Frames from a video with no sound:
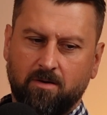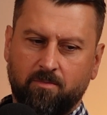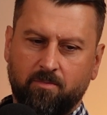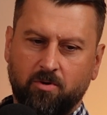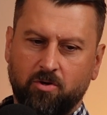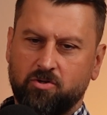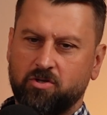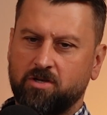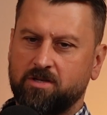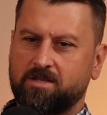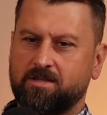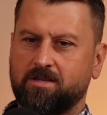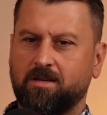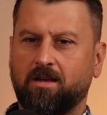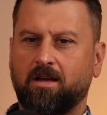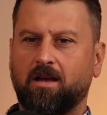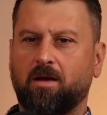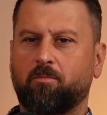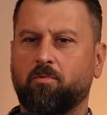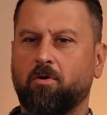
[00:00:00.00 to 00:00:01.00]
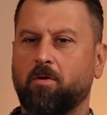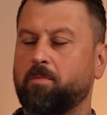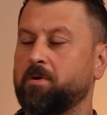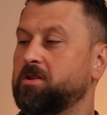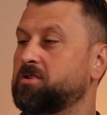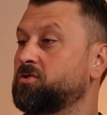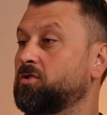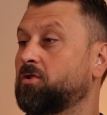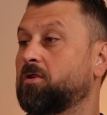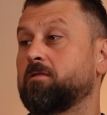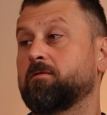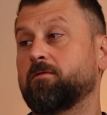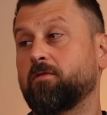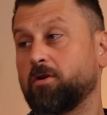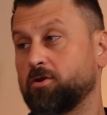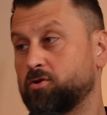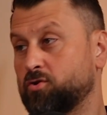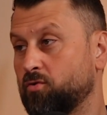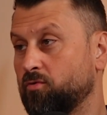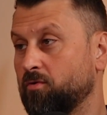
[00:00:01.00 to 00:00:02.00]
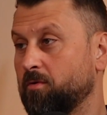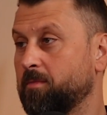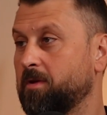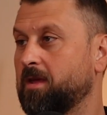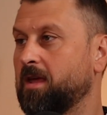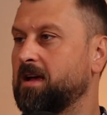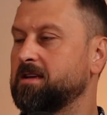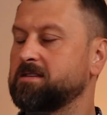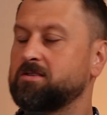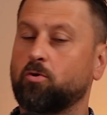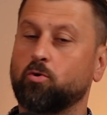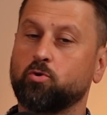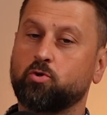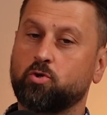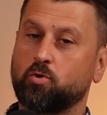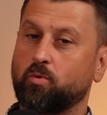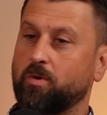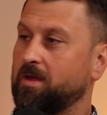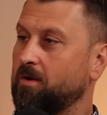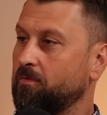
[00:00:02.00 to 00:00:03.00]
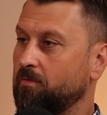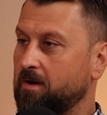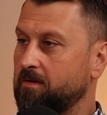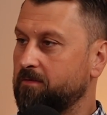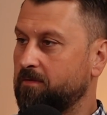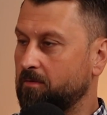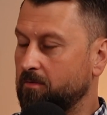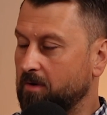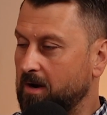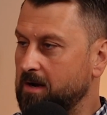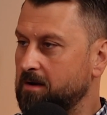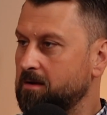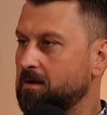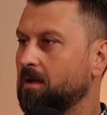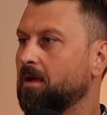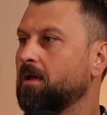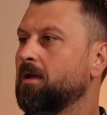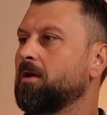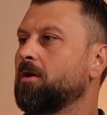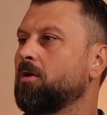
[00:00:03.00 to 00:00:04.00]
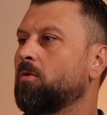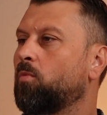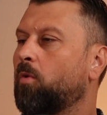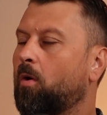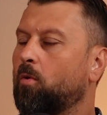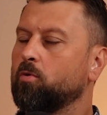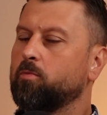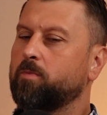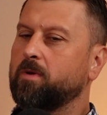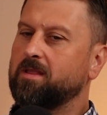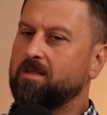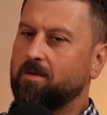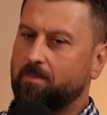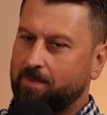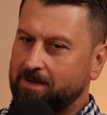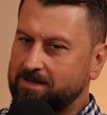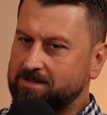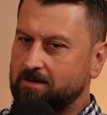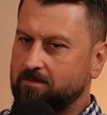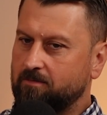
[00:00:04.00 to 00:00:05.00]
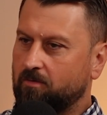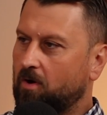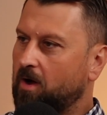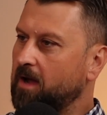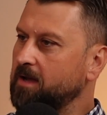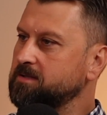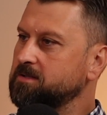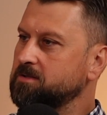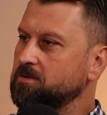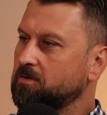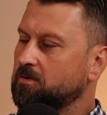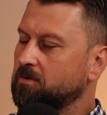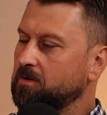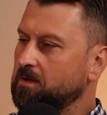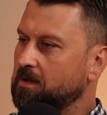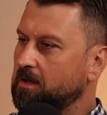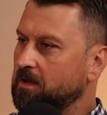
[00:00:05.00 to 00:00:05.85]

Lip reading: purchase a property to convert to a rooming house, or doing a rent for rent, what would be the best advice you could